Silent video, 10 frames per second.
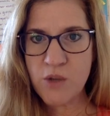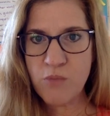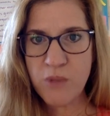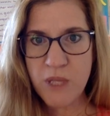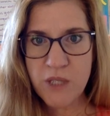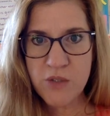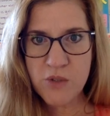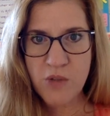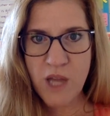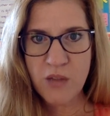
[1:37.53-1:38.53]
So please
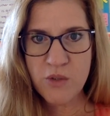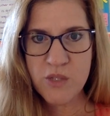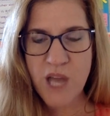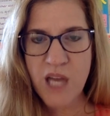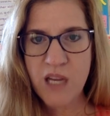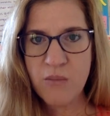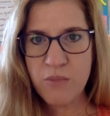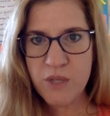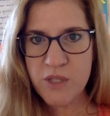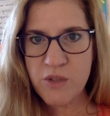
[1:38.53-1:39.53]
do not lose that
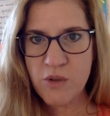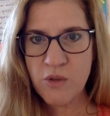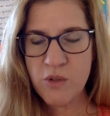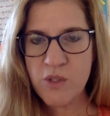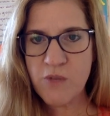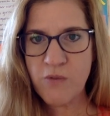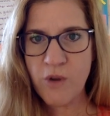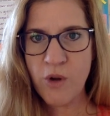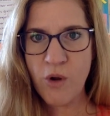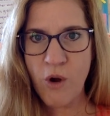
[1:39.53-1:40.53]
and please don't use it
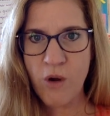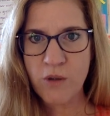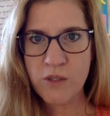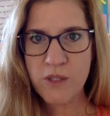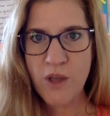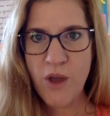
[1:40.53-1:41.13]
for your art.